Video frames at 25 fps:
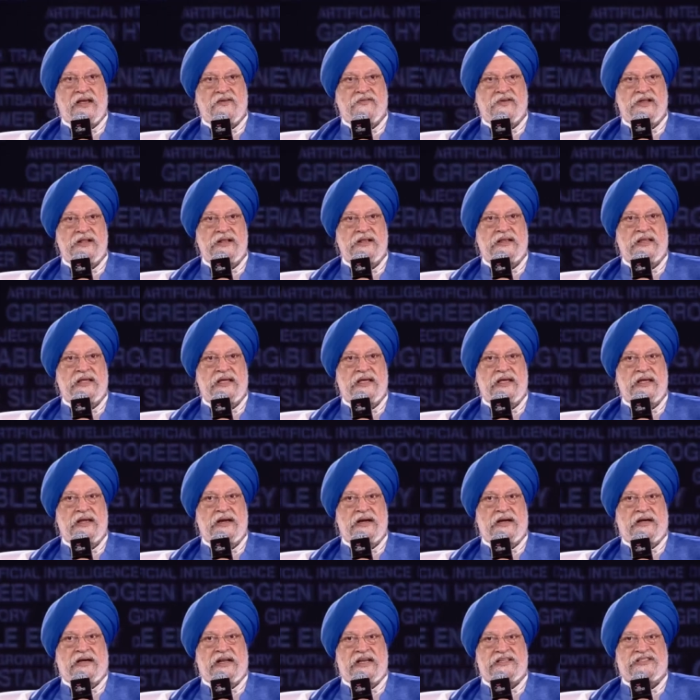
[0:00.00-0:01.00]
given
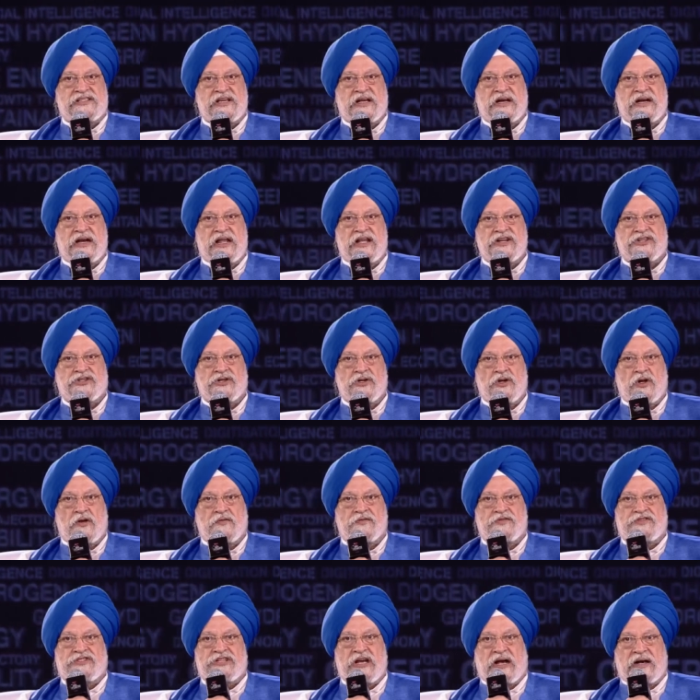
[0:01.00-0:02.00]
the designation
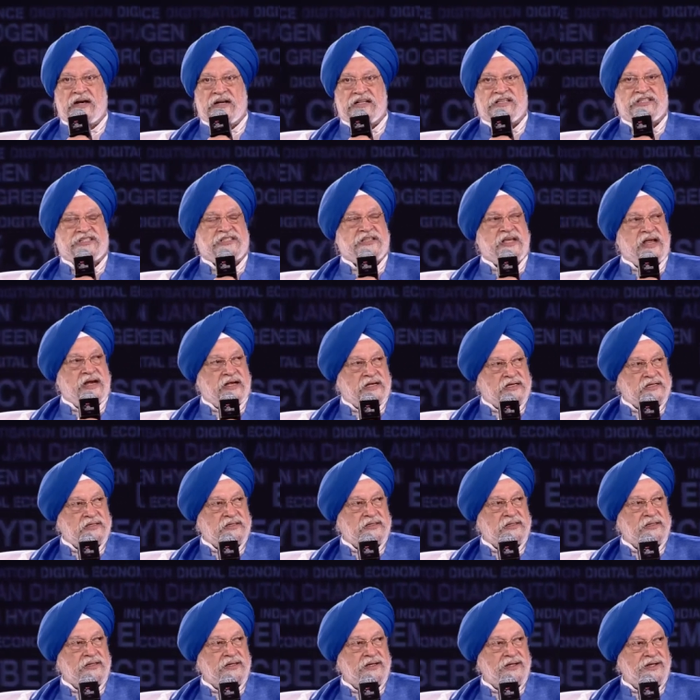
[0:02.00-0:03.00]
of Jagat Seth
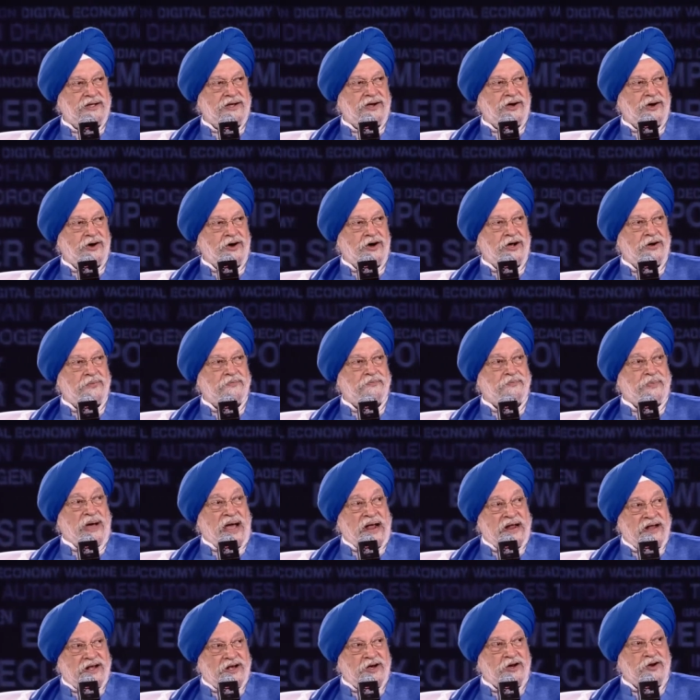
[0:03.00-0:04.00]
or
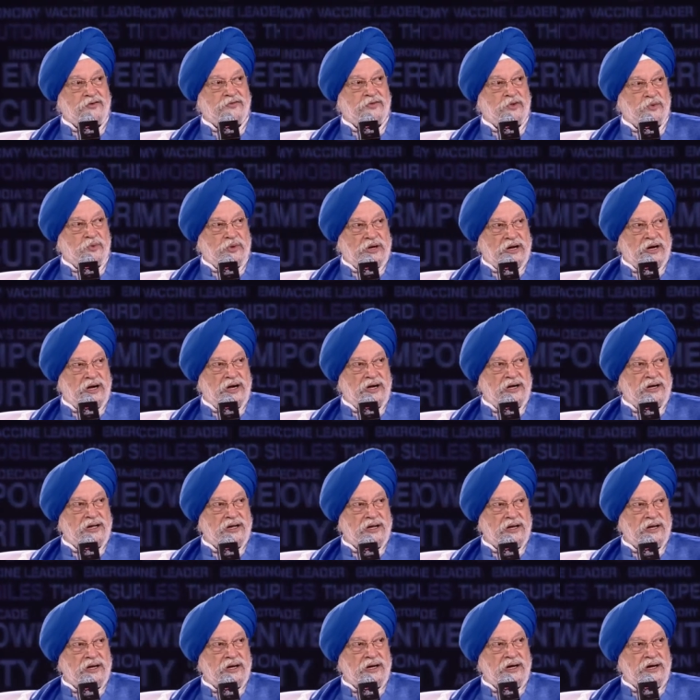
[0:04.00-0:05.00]
banker of the world
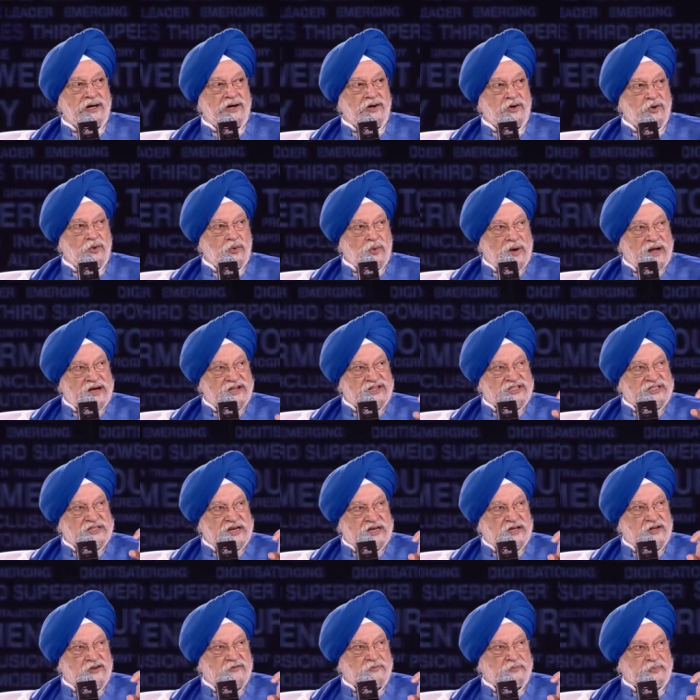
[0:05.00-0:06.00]
to one
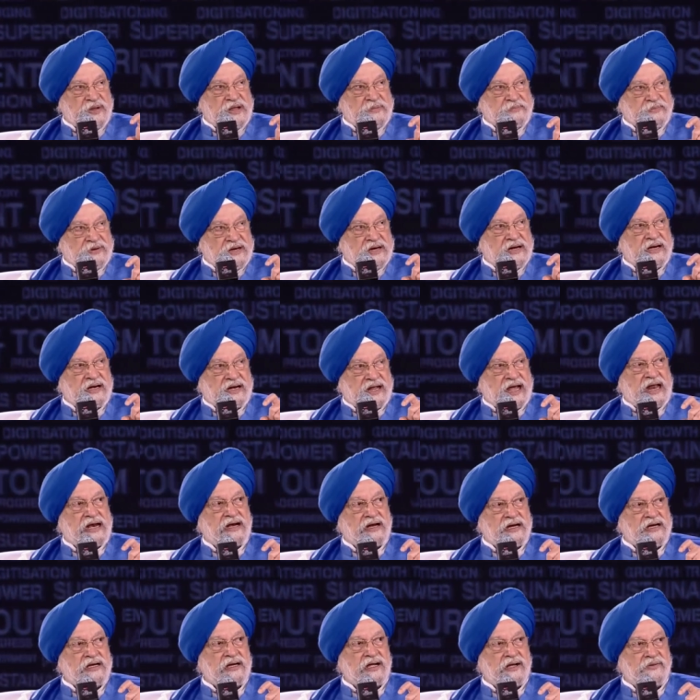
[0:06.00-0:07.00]
set of people in
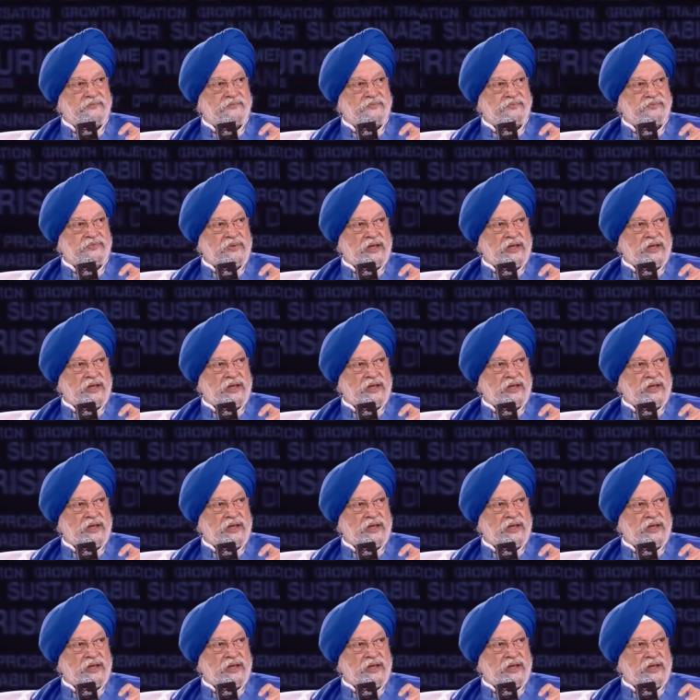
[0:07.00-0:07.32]
Calcutta